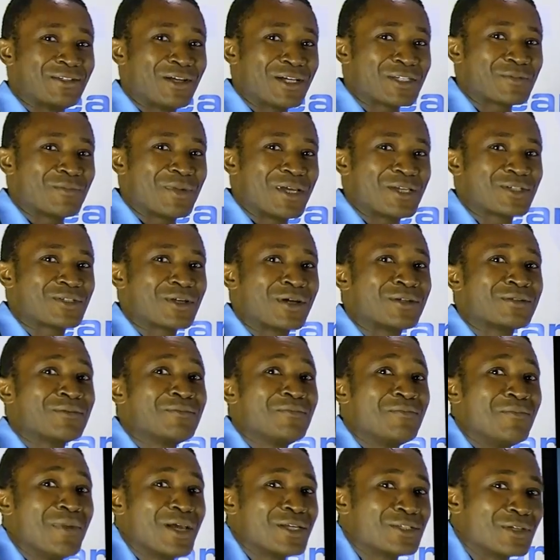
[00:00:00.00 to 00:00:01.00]
just
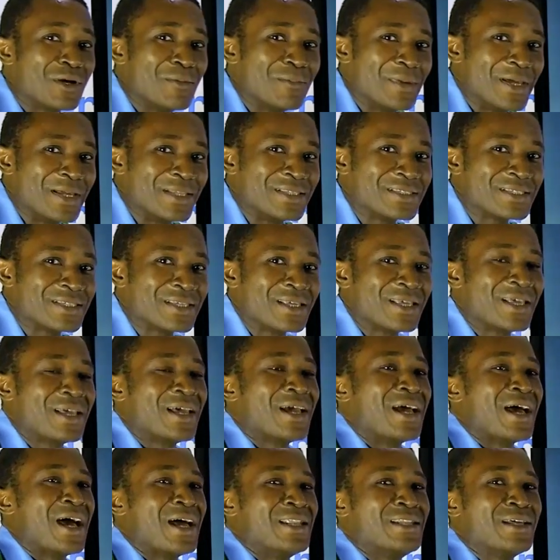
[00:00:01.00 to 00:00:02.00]
mentioned measurement,
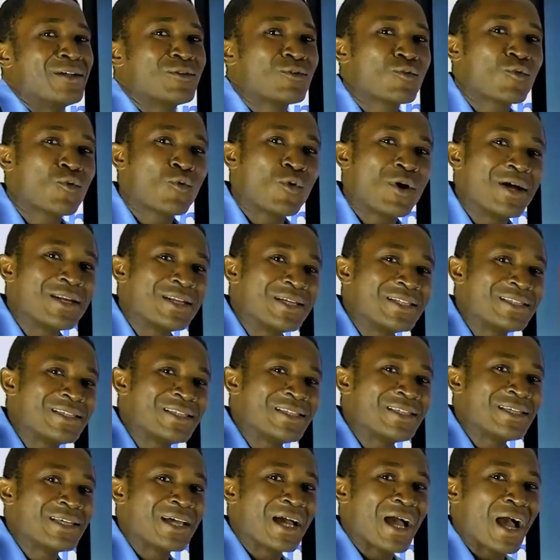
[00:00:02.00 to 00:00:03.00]
and then
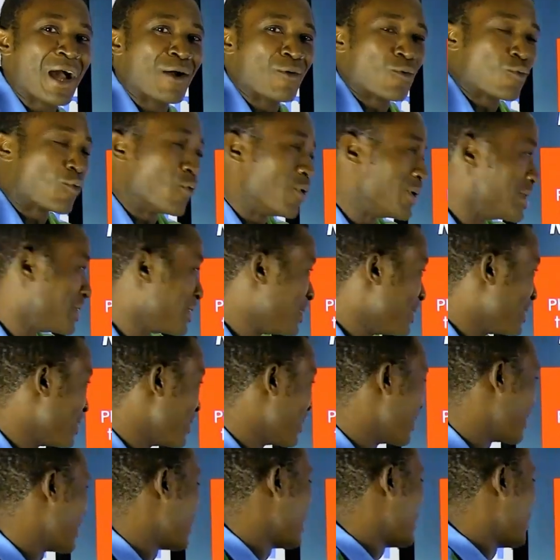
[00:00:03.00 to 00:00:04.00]
quality and
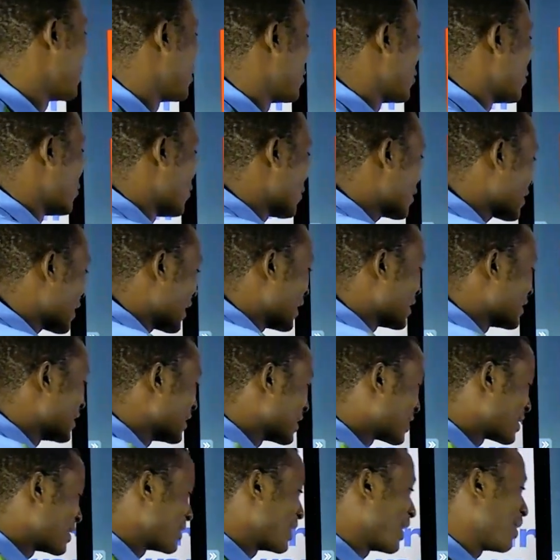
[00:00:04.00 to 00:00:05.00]
quantity. Look at
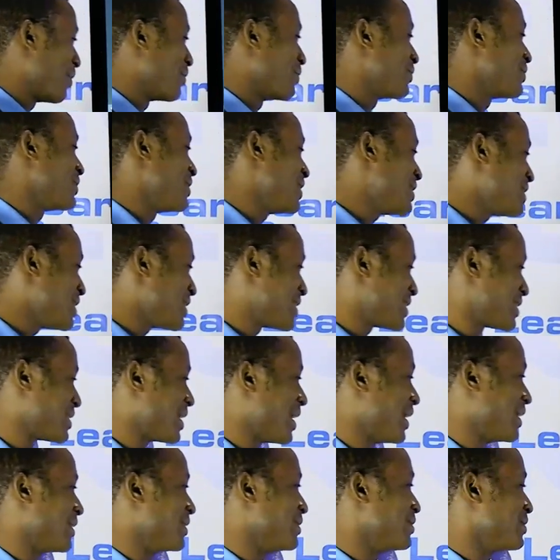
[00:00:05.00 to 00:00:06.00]
this now. This is
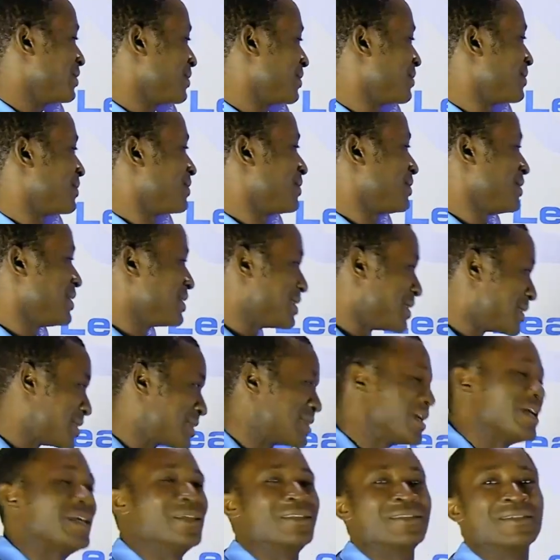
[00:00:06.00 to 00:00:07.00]
10. This is
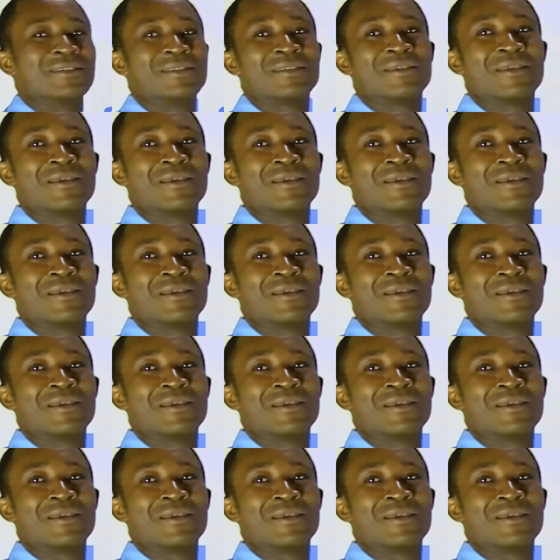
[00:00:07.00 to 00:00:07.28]
10.